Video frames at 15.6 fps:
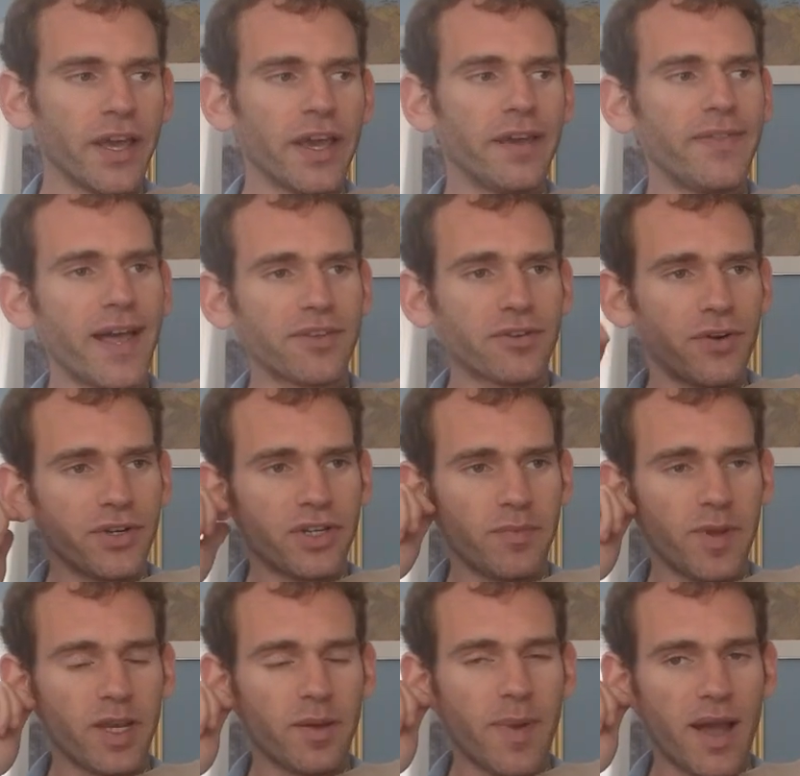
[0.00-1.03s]
and that's going to
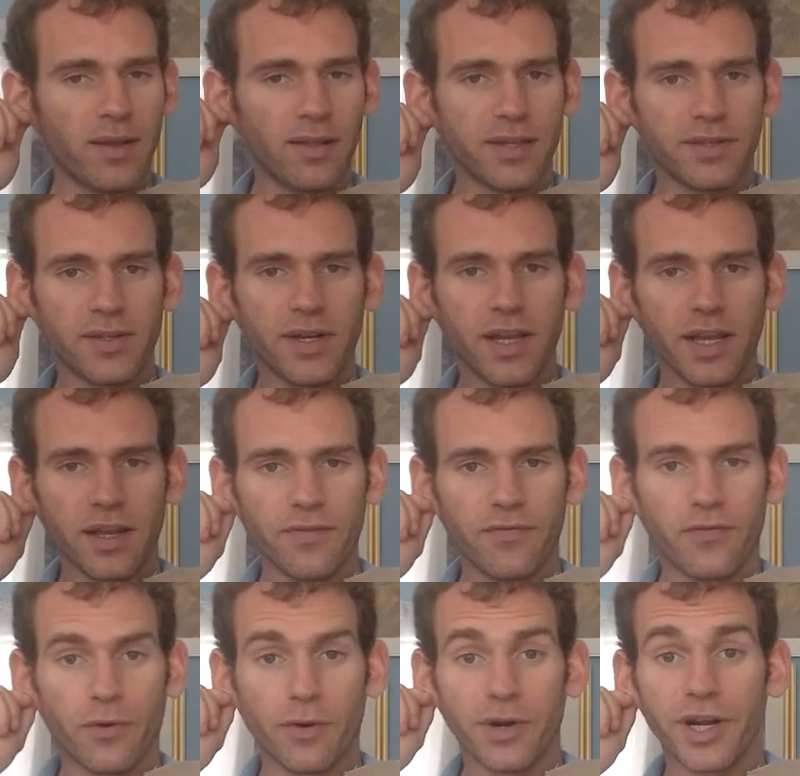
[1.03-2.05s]
be about listening
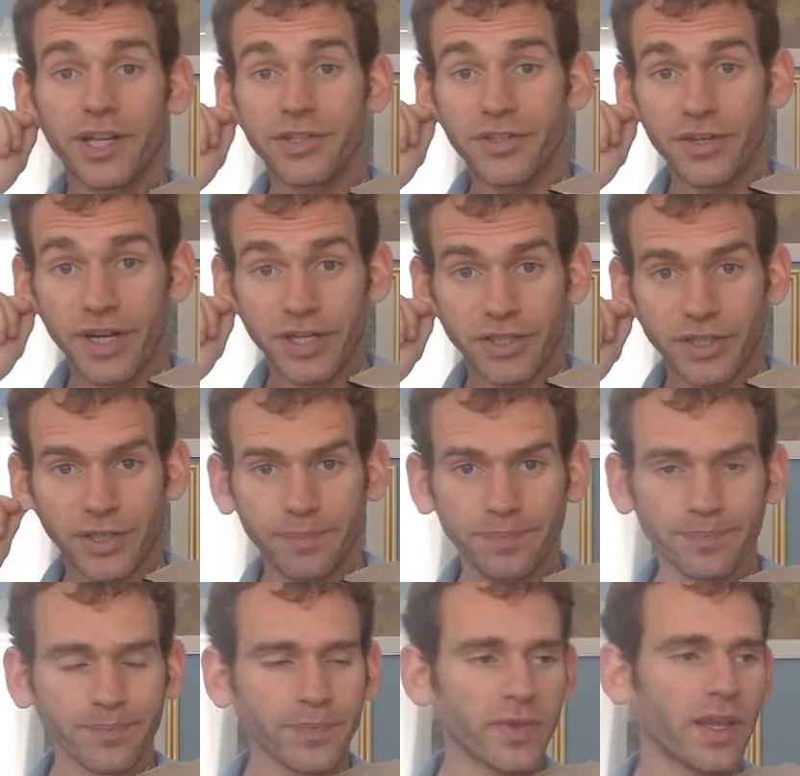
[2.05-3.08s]
for intonation
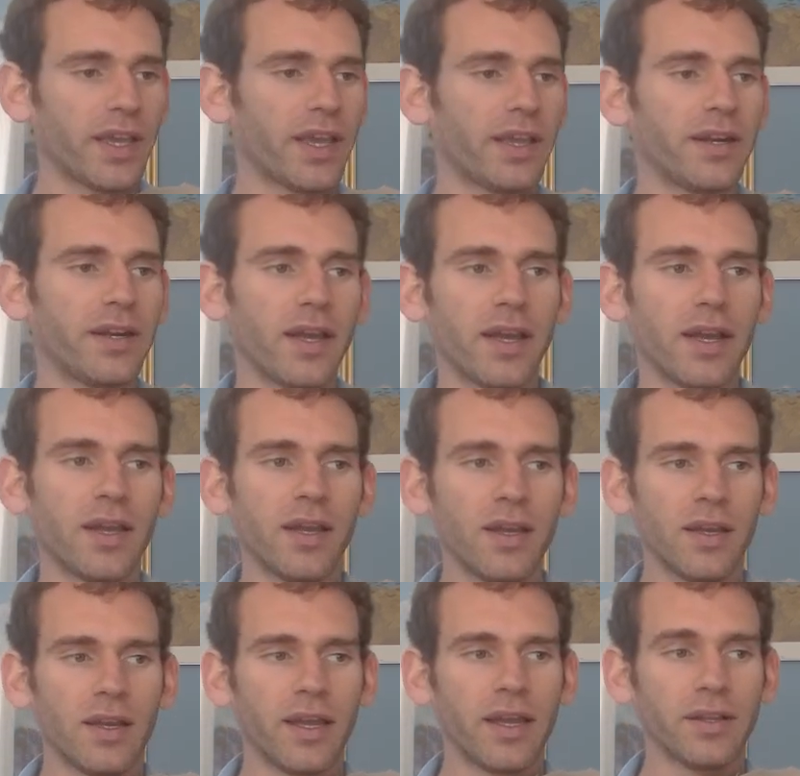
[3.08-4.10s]
and
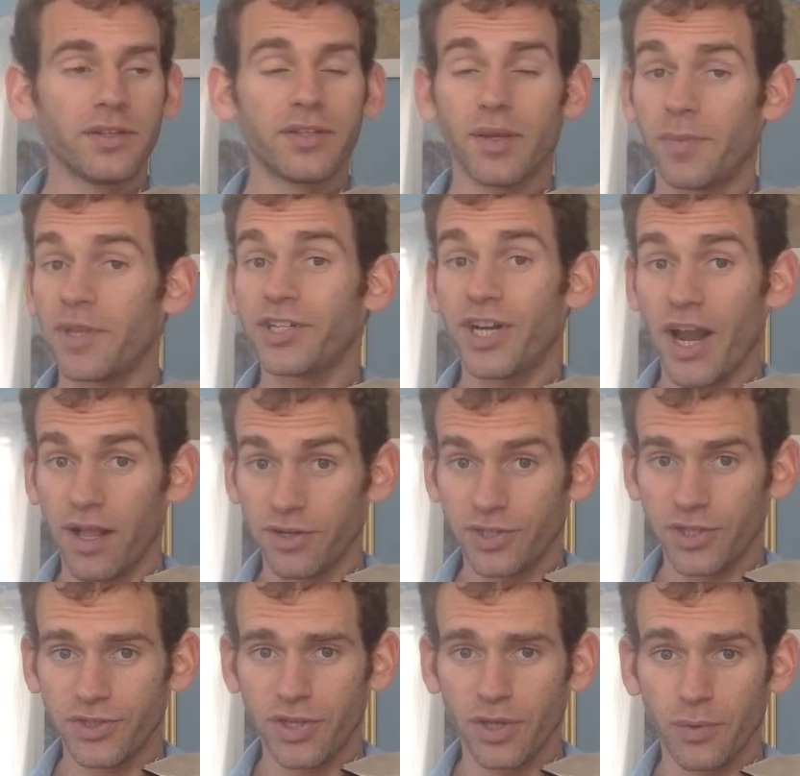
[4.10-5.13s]
some of the
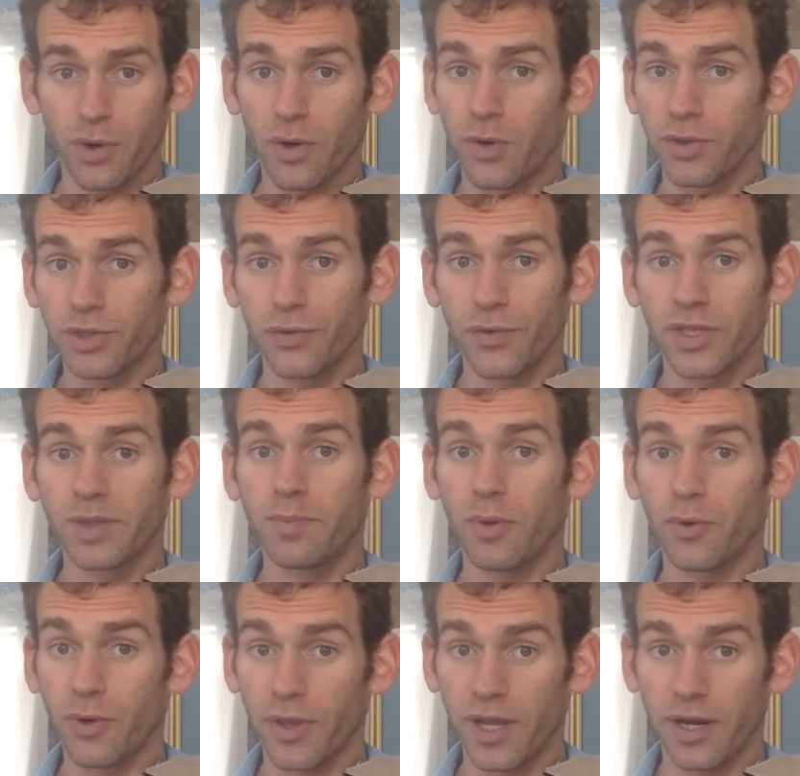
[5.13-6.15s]
challenges that we're going to
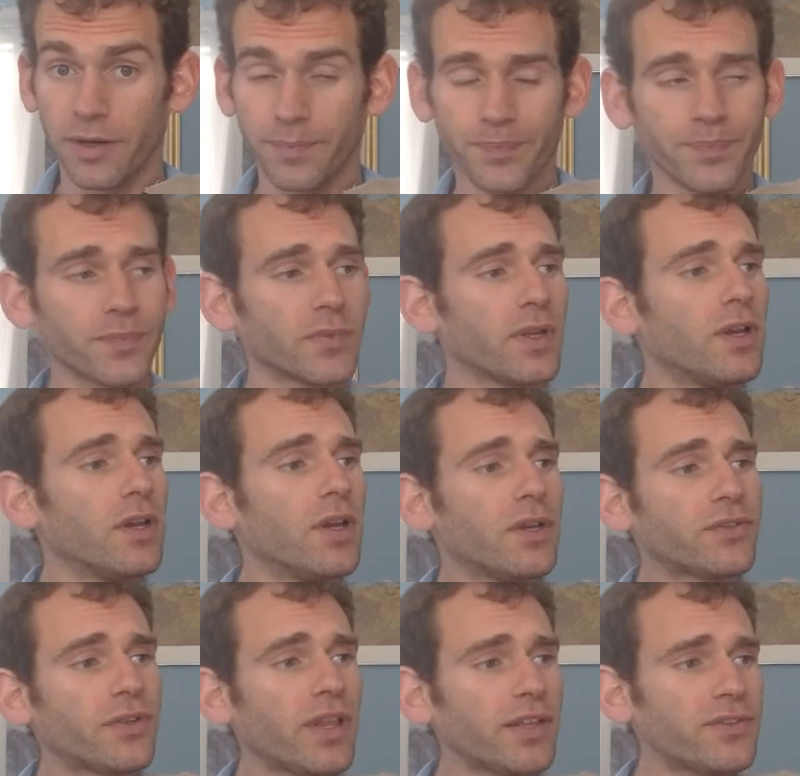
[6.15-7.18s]
explore there.
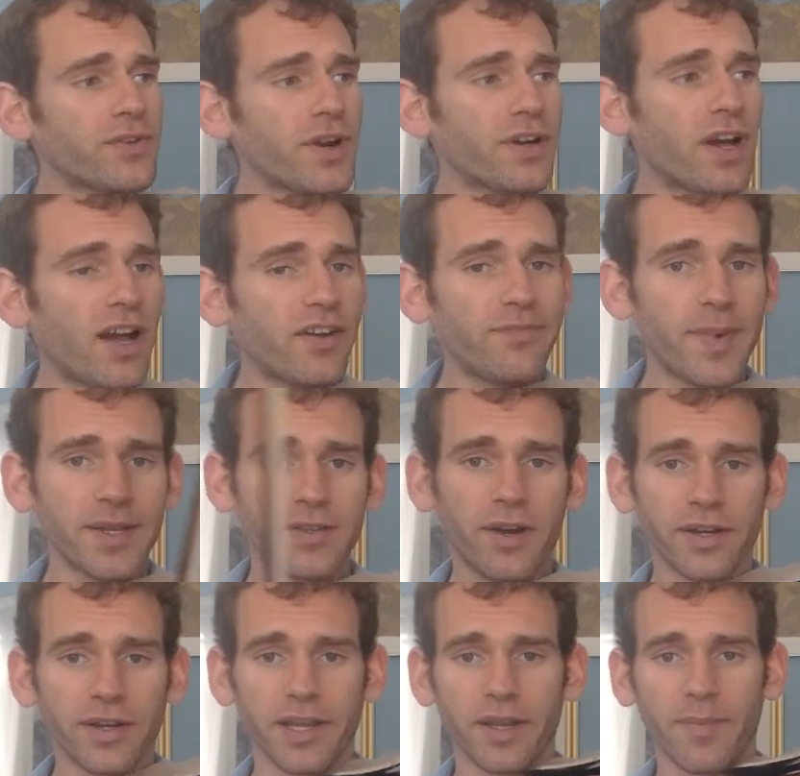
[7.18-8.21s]
So let's start off by
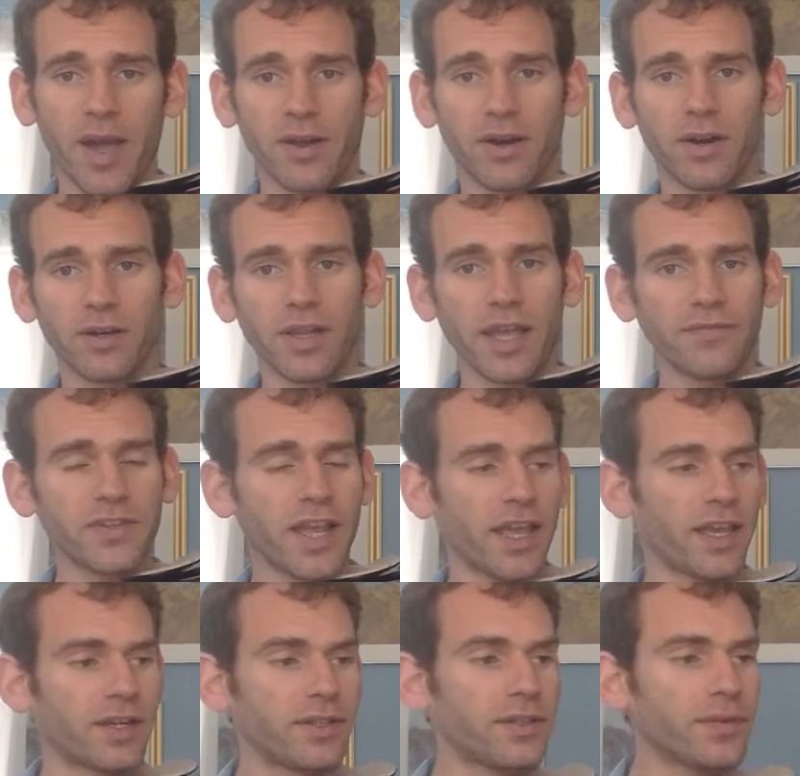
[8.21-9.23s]
talking about our left
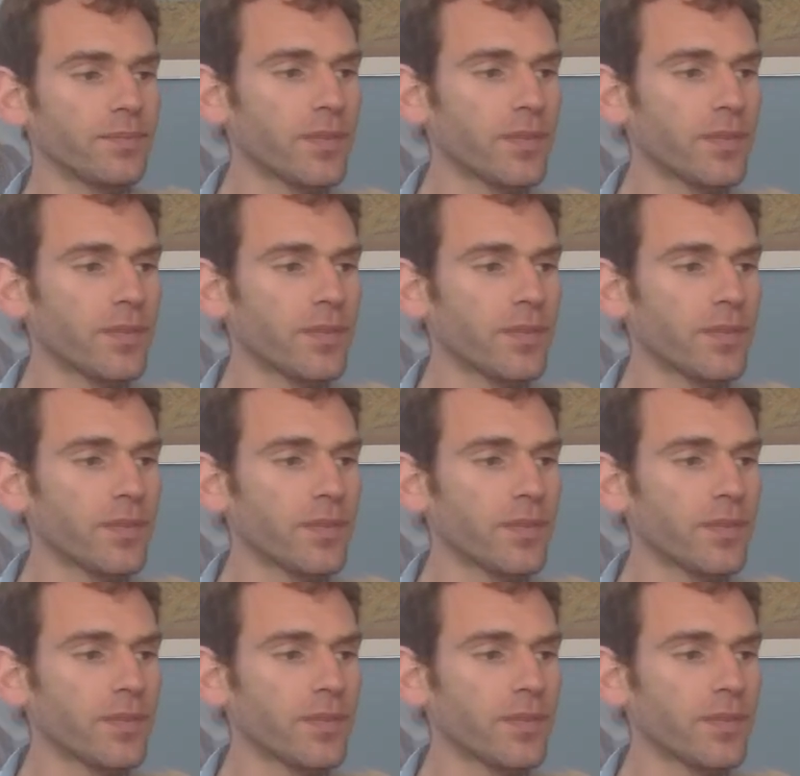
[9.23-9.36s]
hand